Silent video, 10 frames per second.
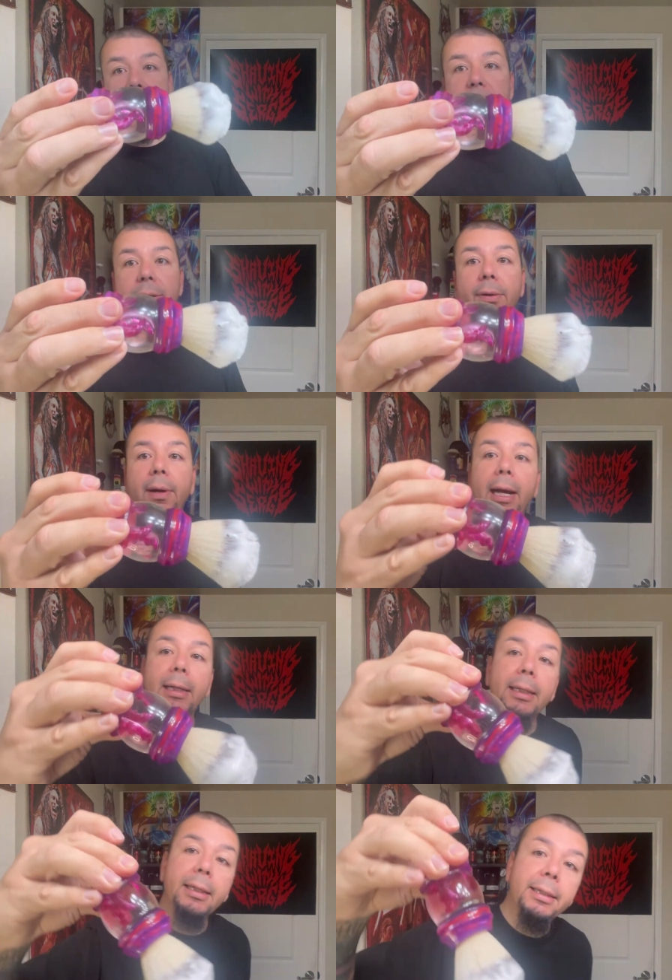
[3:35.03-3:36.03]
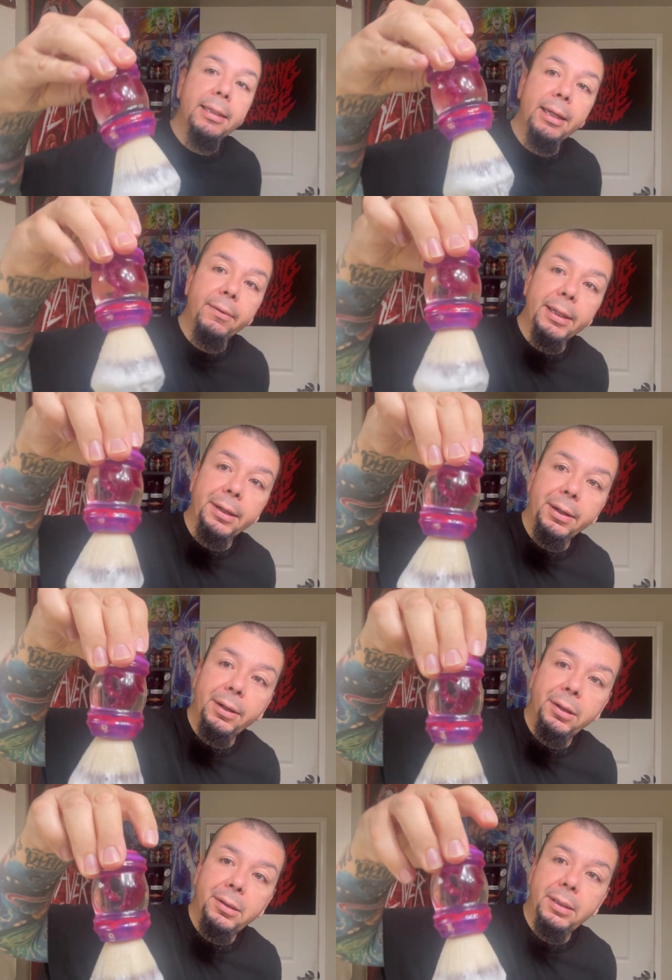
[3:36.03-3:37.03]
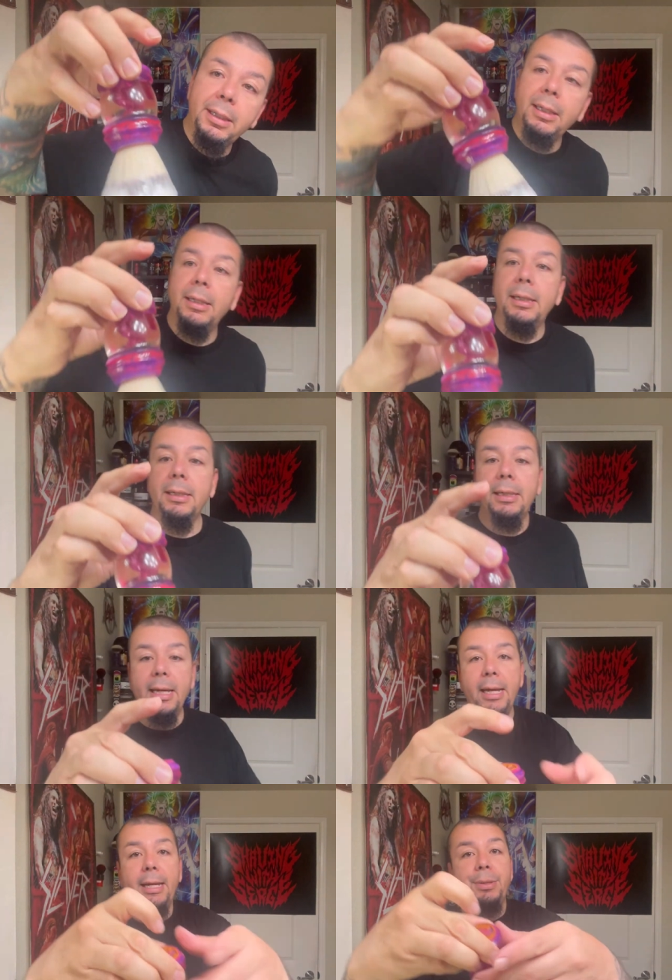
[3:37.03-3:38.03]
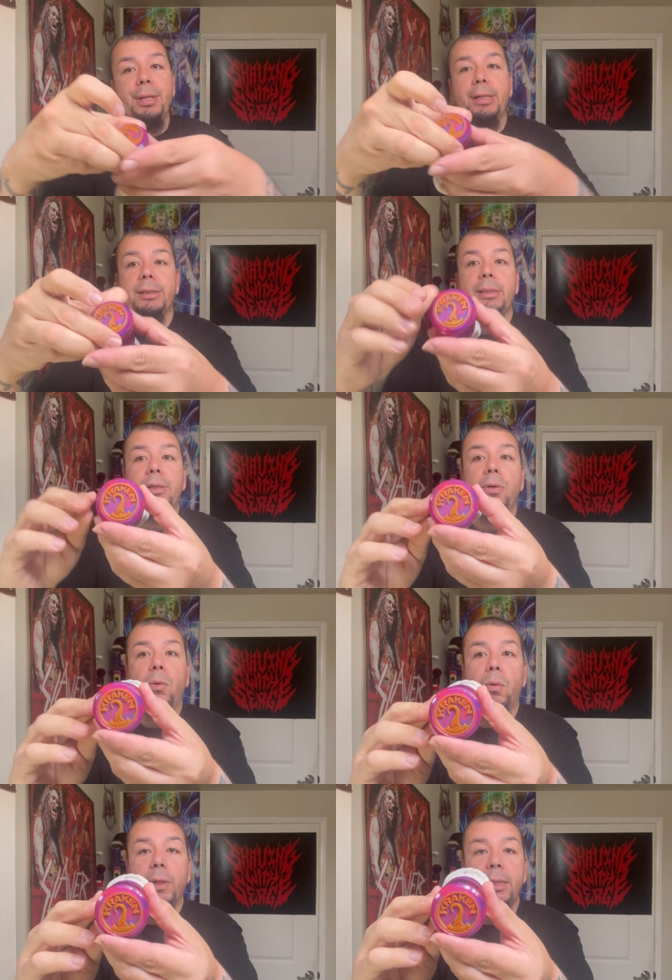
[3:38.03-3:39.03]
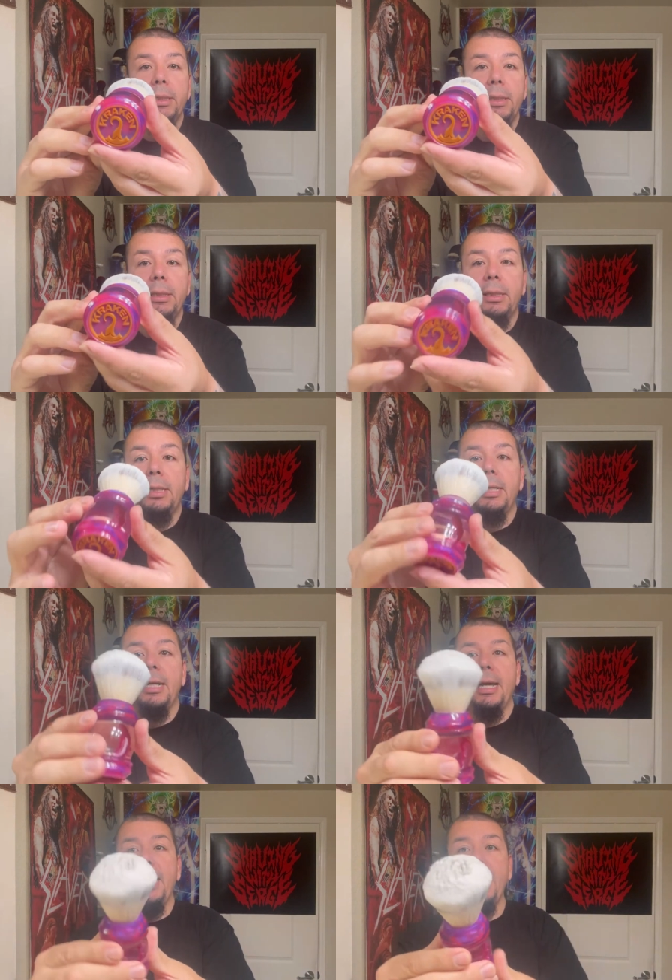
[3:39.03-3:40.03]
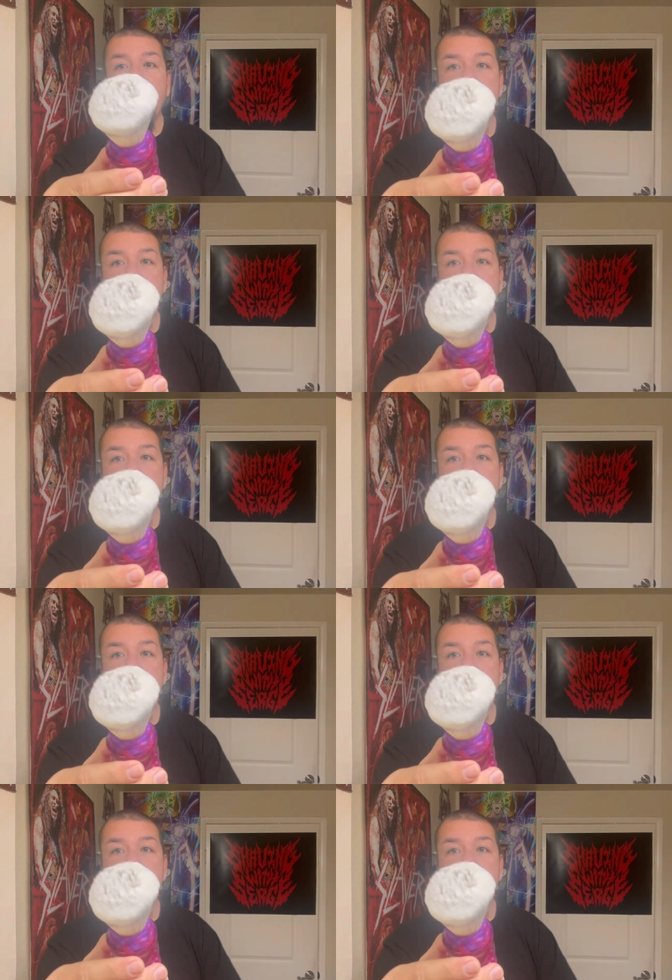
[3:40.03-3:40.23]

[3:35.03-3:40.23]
the Kraken, there we go. And there's the coin. And I